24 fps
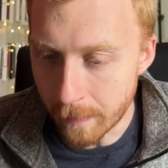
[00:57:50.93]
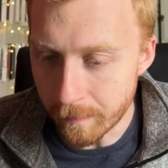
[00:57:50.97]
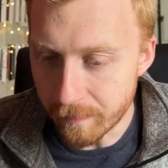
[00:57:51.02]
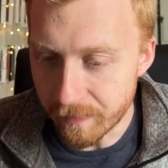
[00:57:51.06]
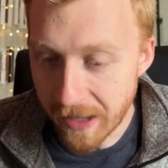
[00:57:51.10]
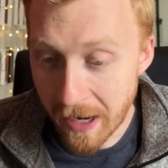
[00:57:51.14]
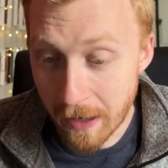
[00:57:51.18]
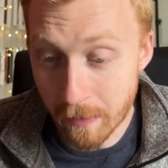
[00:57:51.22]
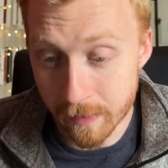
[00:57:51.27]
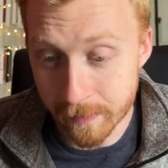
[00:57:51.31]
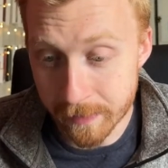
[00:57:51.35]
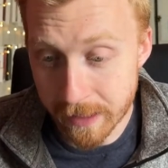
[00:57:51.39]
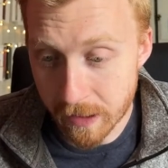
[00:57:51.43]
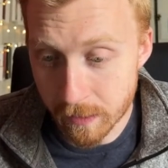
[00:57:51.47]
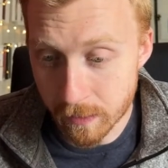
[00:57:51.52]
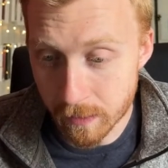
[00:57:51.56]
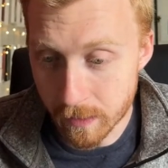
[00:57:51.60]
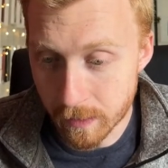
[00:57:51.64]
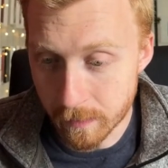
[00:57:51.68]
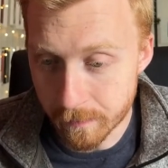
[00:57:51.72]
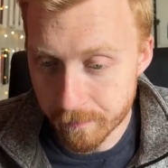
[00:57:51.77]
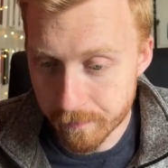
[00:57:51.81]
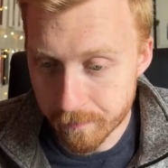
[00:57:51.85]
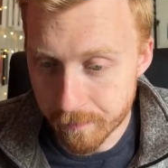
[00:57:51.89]
That would be
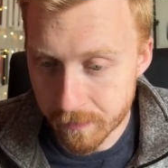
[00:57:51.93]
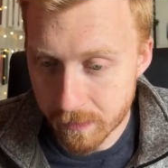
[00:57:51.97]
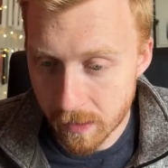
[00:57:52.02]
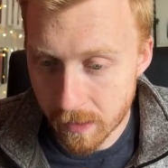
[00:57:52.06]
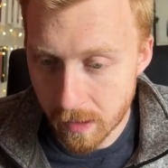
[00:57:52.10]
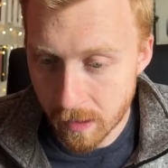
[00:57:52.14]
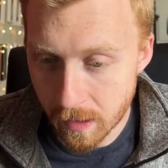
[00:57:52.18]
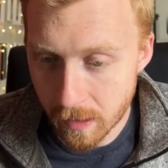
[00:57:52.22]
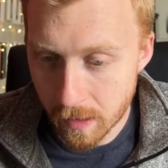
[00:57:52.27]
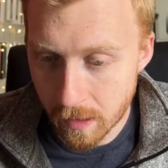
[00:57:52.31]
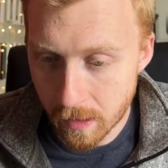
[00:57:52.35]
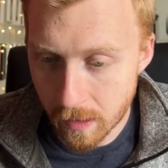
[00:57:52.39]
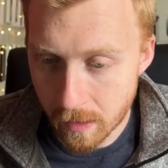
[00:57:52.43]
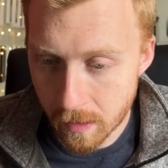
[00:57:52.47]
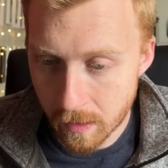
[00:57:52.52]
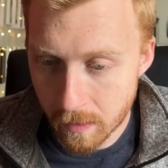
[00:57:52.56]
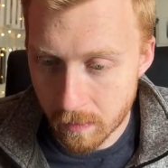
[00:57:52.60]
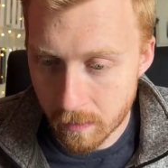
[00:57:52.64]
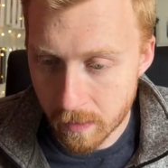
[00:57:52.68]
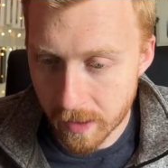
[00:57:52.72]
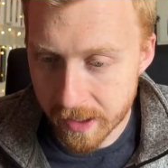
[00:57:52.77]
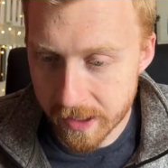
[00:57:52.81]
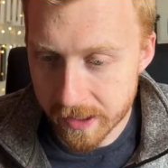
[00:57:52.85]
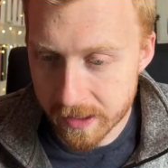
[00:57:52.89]
cool.
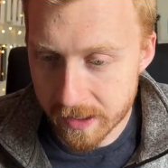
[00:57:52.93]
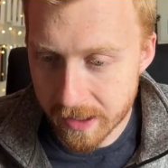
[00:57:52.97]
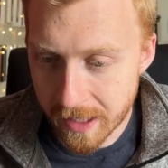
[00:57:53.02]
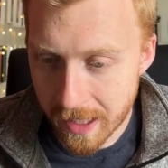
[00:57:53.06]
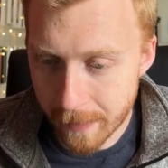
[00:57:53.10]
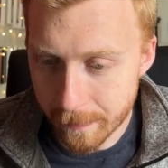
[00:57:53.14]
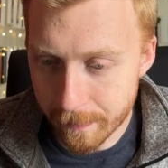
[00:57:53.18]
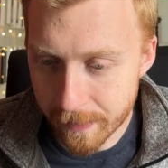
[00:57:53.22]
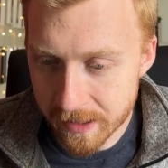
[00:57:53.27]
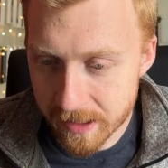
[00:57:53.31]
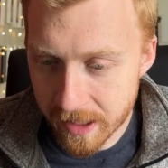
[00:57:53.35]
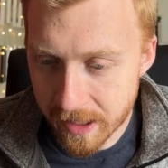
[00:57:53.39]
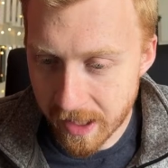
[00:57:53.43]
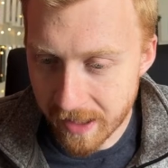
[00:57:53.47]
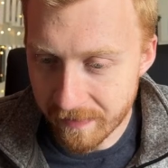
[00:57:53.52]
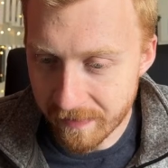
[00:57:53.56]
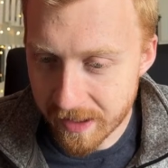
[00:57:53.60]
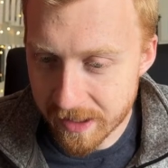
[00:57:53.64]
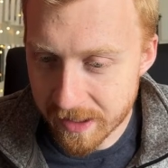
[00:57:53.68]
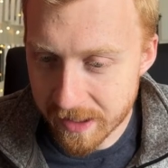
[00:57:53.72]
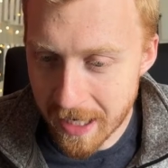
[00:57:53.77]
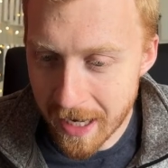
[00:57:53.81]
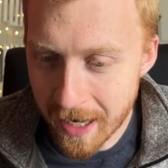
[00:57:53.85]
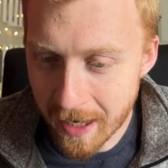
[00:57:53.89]
What needs to happen to
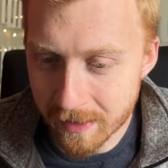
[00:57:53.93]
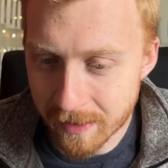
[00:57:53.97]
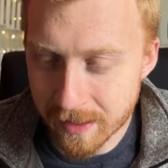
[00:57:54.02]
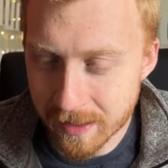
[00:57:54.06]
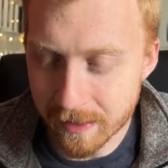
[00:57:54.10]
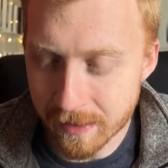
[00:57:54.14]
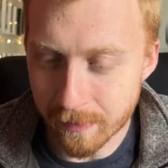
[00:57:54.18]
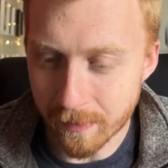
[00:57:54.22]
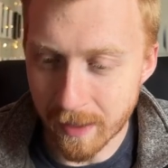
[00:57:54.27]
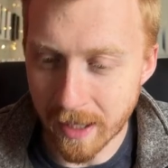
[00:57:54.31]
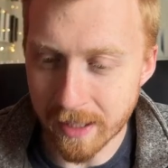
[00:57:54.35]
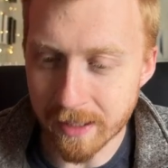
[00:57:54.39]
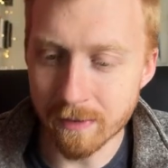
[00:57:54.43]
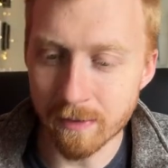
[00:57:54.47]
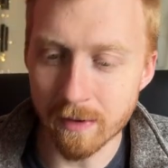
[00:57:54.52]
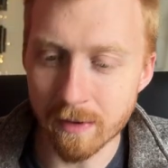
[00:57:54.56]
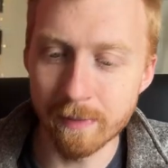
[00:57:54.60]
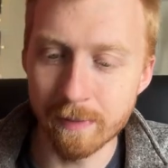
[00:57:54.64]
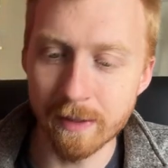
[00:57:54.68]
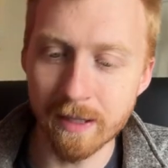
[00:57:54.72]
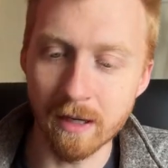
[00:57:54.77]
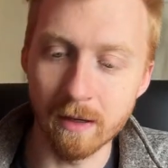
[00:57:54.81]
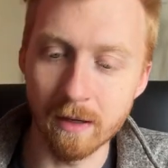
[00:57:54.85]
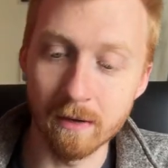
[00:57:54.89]
EVs now is the right to
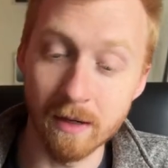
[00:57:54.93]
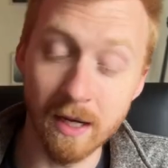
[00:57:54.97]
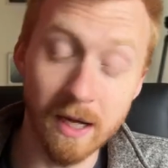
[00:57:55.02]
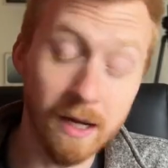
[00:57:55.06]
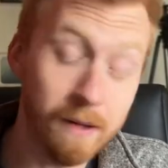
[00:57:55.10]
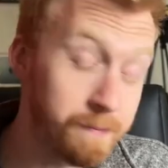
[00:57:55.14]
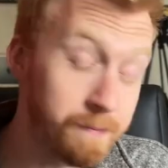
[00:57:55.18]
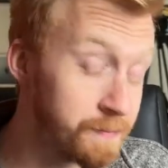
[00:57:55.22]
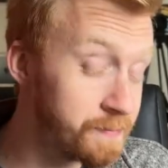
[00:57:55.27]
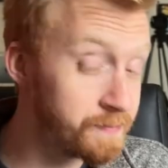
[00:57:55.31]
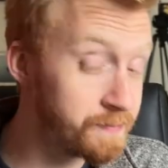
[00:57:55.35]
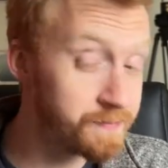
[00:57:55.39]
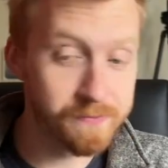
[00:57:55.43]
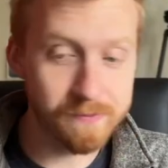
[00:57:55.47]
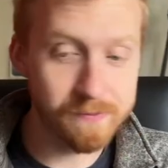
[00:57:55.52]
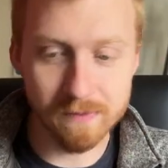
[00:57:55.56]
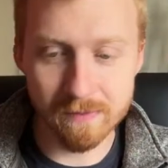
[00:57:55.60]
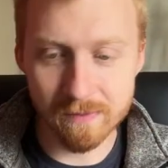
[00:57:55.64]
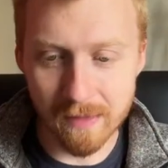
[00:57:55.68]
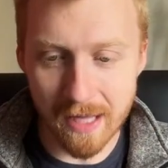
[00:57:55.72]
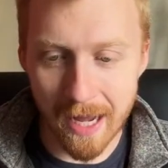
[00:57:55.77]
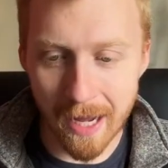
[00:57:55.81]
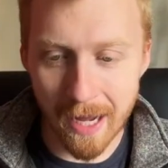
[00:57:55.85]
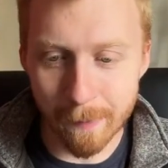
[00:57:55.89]
repair. Well,
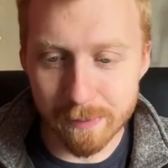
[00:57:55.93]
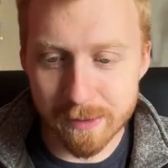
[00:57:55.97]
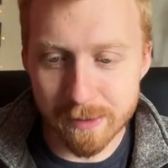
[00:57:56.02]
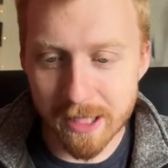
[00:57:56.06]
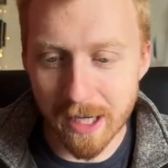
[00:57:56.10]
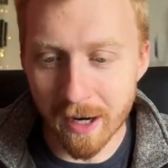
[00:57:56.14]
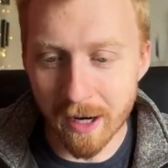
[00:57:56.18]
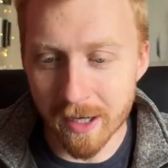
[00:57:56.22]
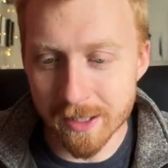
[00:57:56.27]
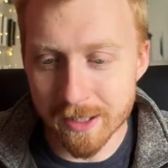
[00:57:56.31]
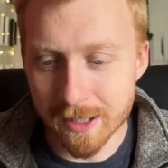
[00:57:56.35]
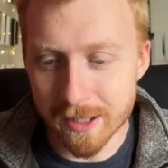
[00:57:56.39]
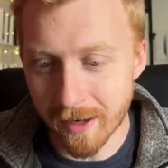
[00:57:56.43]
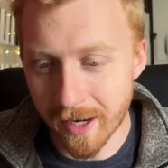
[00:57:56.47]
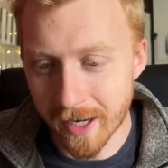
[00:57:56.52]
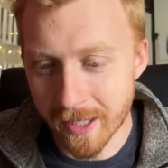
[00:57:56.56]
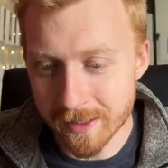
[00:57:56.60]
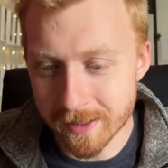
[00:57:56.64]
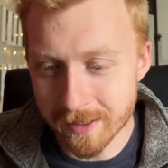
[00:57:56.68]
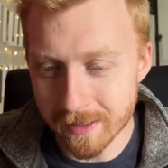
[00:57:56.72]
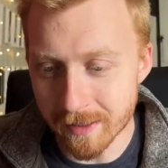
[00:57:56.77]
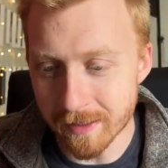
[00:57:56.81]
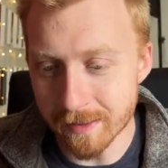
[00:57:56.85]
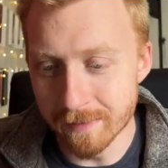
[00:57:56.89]
Aptera is your
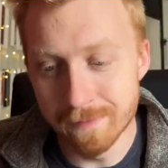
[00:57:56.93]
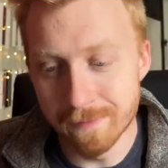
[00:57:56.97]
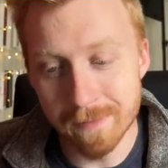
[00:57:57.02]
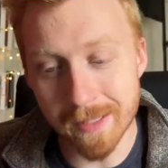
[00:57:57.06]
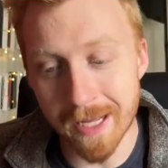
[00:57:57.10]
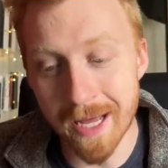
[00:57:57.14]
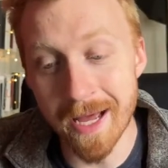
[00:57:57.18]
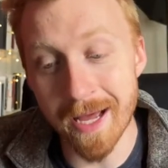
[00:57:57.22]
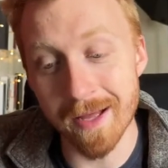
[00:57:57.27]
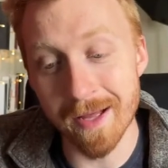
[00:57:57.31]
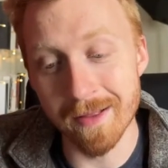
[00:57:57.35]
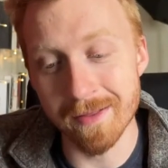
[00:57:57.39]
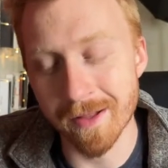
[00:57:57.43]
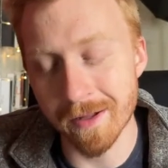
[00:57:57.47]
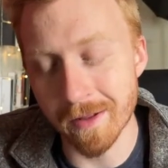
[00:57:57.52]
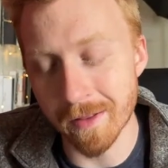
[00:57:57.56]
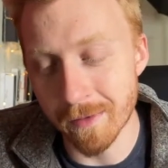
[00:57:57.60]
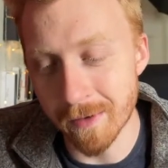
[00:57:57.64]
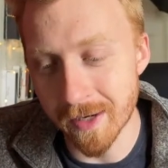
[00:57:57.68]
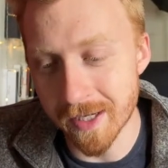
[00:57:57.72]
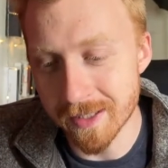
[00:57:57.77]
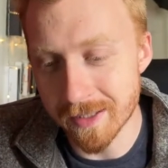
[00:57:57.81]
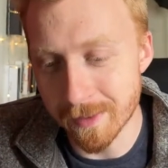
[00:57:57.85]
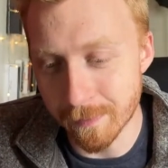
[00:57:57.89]
answer. They're
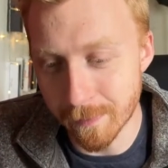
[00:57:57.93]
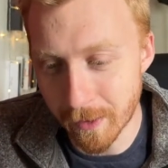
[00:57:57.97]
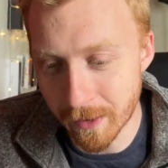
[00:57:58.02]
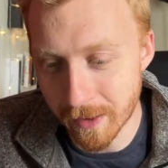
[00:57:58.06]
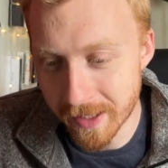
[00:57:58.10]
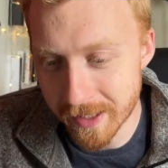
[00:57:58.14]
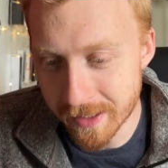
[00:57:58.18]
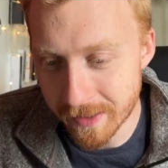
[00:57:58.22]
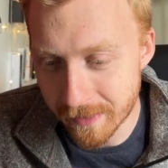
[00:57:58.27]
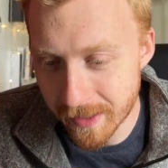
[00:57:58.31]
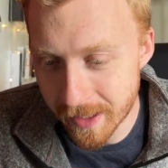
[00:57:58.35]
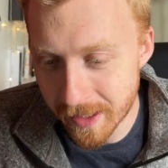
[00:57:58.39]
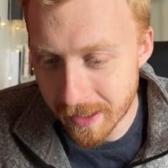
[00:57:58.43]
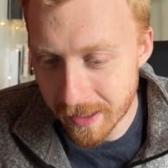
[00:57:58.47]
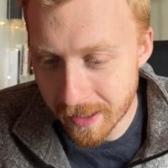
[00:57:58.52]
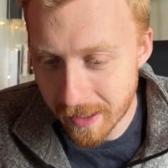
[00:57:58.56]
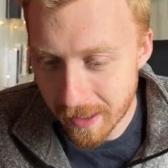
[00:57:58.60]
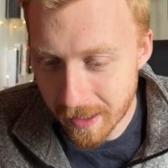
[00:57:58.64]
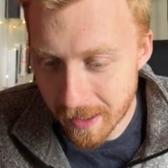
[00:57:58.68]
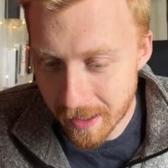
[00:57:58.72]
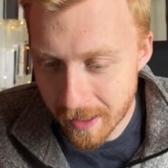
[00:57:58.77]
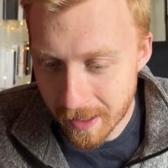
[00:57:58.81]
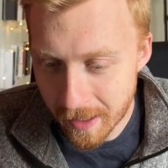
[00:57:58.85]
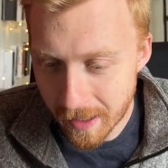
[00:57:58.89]
the ones more into it,
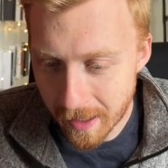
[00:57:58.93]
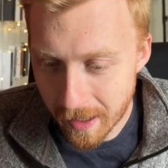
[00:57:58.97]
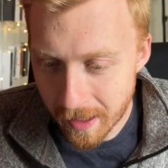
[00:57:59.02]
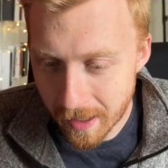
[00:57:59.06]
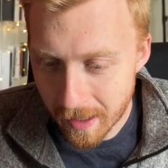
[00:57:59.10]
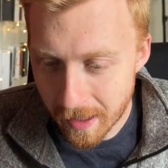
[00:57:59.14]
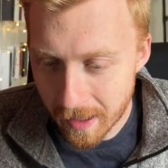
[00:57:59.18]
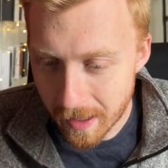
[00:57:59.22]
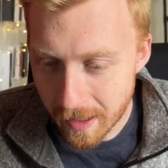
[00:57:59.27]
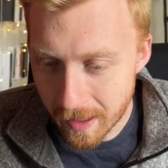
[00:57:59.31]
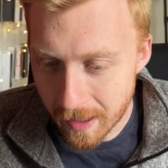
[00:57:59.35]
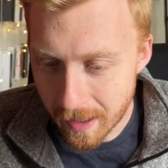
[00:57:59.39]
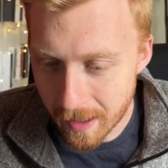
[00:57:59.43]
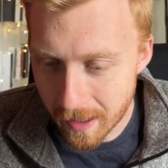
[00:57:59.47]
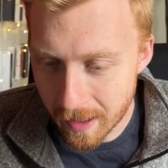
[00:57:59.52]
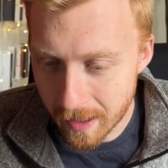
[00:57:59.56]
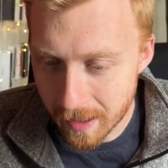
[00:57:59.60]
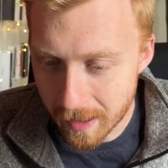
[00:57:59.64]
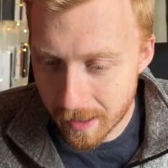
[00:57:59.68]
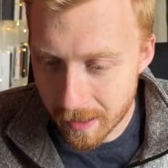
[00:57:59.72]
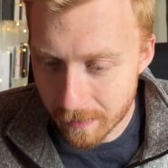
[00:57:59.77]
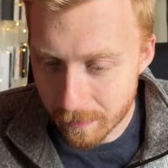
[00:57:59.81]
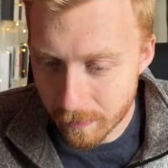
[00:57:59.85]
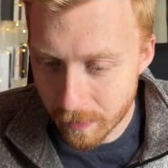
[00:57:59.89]

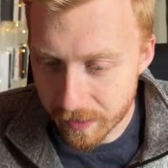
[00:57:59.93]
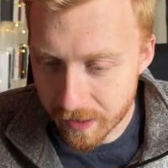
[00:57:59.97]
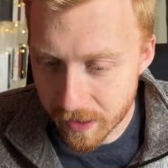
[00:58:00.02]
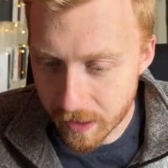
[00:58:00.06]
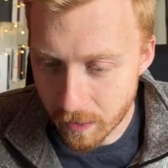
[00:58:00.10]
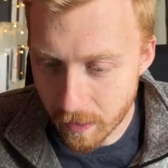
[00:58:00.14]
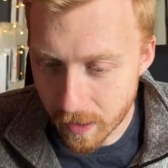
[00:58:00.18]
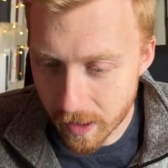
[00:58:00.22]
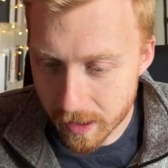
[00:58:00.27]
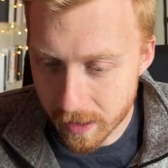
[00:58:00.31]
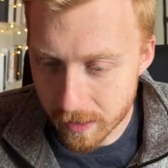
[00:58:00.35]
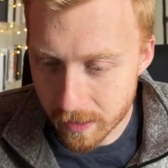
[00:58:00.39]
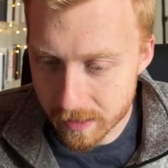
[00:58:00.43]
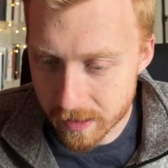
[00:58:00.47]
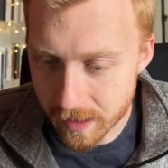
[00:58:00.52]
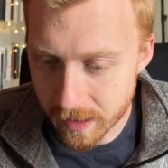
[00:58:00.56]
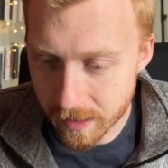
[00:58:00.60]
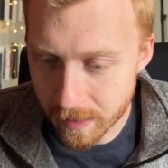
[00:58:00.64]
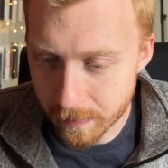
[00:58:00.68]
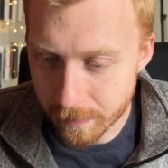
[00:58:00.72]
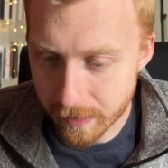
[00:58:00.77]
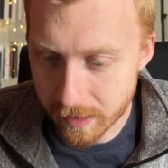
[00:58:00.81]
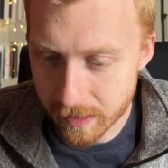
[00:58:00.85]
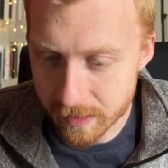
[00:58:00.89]
with QR codes on
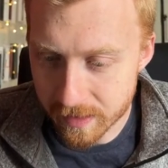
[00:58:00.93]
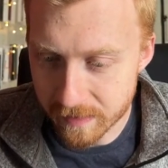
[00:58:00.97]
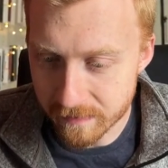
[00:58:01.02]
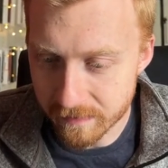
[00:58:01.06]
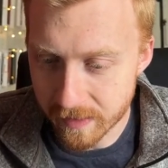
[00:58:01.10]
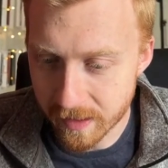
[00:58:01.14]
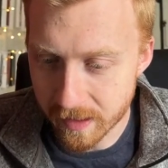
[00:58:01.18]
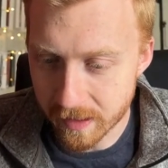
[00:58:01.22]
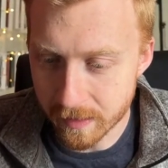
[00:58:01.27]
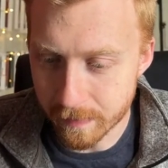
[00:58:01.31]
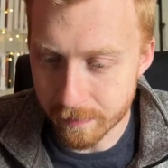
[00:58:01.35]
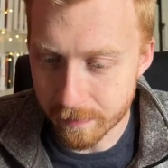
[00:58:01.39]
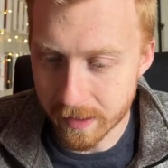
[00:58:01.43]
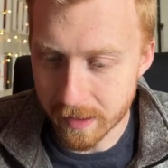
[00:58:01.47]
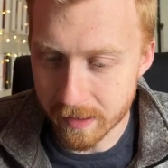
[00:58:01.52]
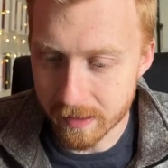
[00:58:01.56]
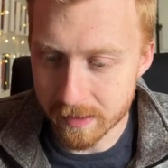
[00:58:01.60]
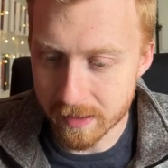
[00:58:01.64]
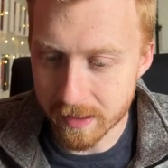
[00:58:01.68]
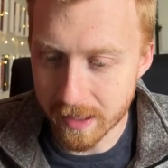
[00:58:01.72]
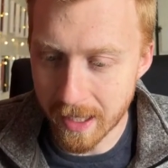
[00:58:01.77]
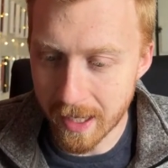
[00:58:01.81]
their parts and vehicle panels.